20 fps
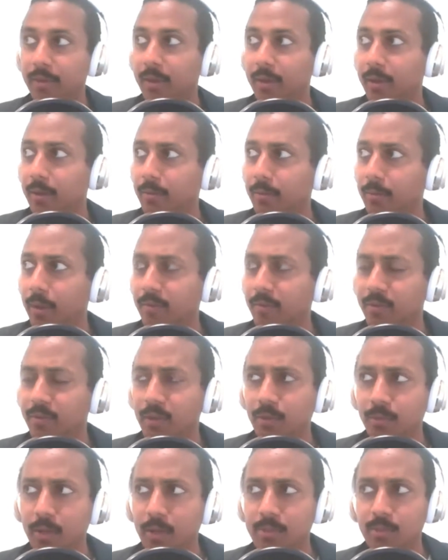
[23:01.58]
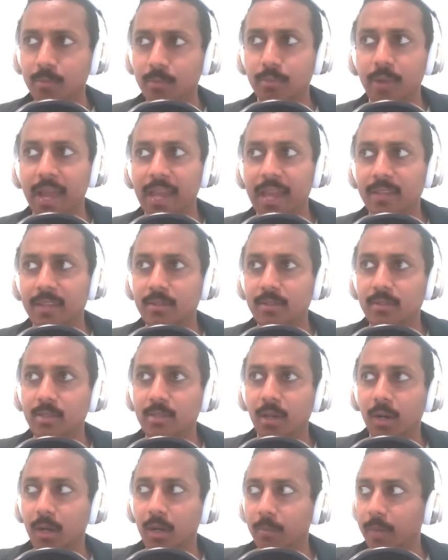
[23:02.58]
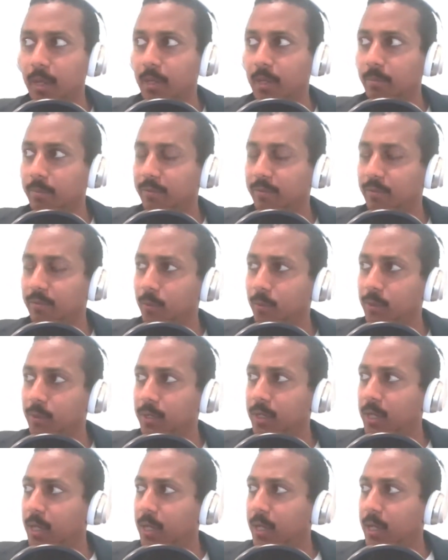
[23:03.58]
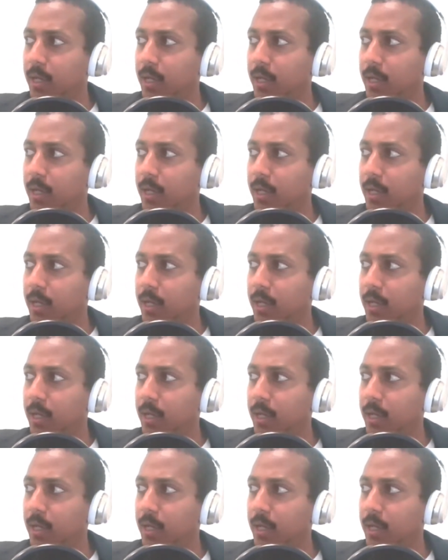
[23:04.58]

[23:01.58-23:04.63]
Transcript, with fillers: Um, I've heard Russell Brand talk about it before